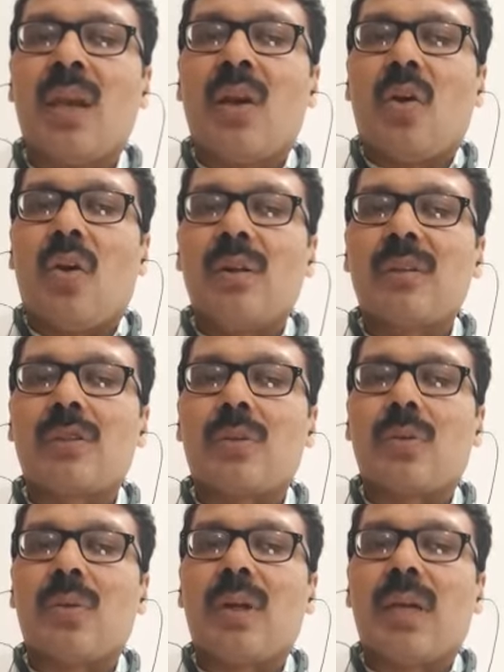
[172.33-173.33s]

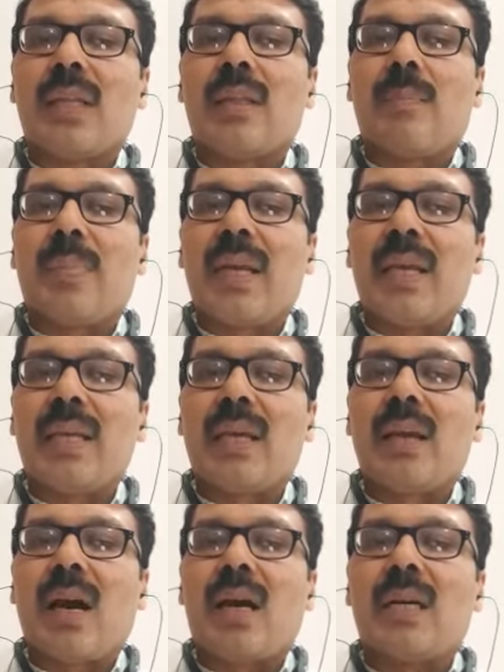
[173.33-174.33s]
Also, the brachial
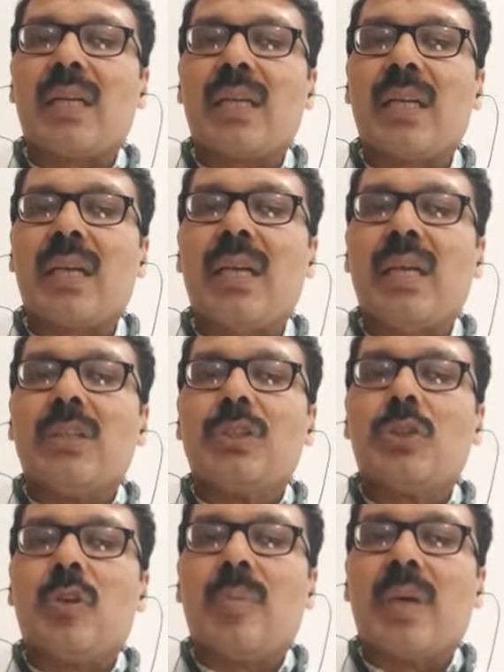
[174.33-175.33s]
artery
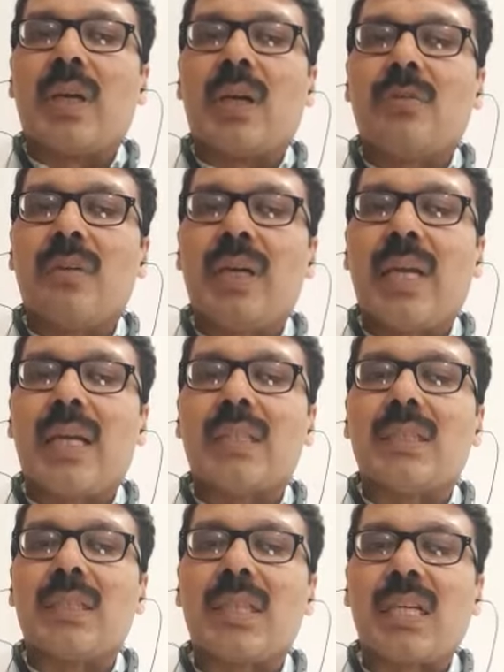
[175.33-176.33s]
should be covered in
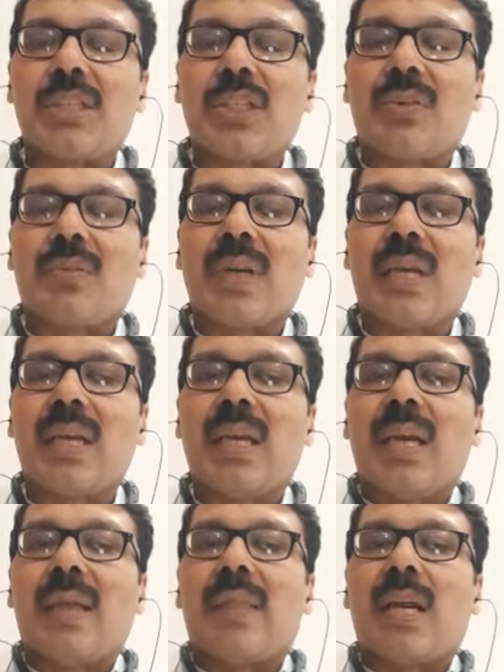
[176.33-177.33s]
such a way
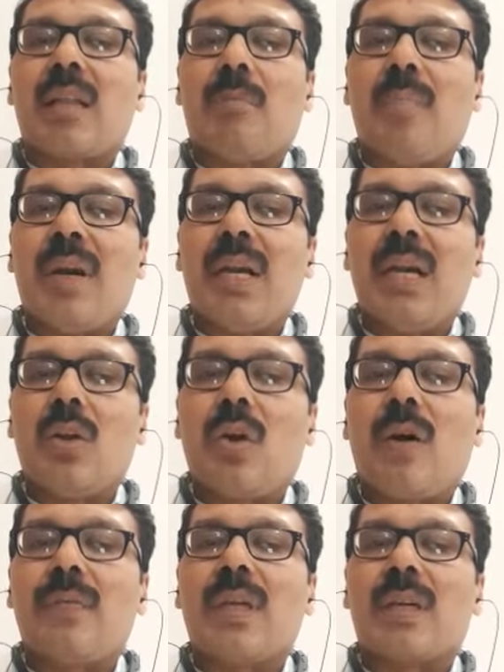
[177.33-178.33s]
that the middle
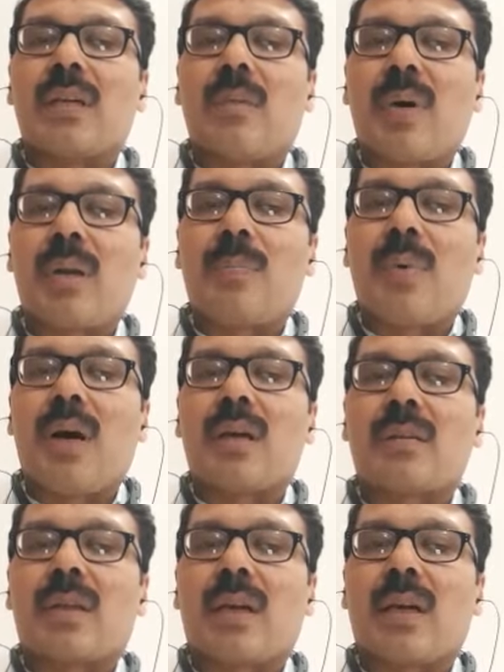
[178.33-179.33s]
of the rubber part
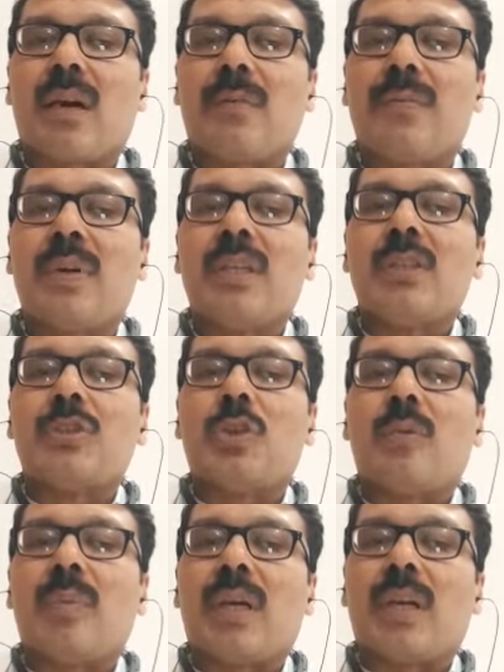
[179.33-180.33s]
of the cuff
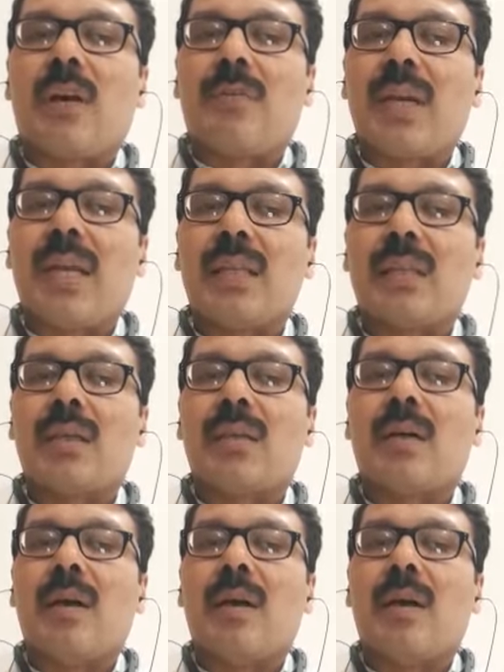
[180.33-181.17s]
should be covering the